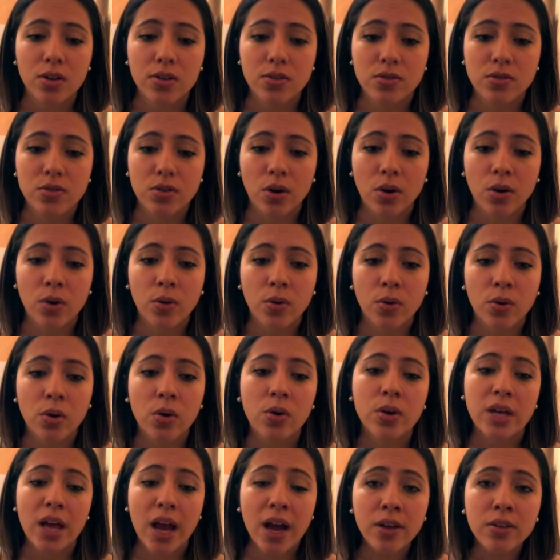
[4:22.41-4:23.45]

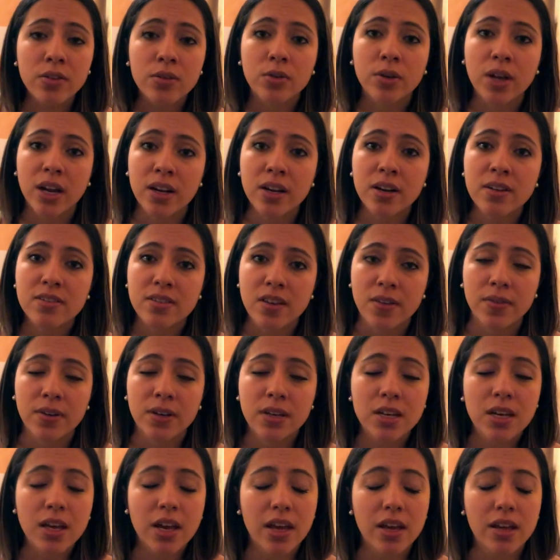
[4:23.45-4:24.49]
So yeah, so getting a
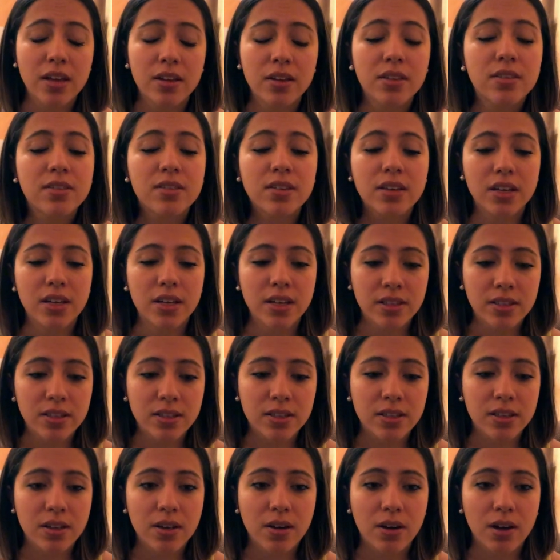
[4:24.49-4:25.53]
70, is
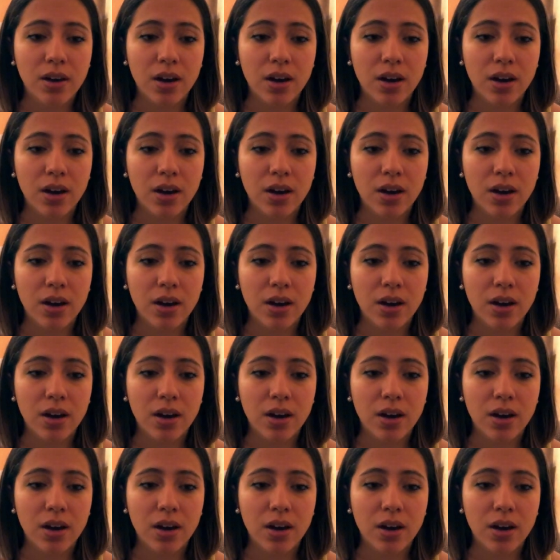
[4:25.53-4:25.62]
it,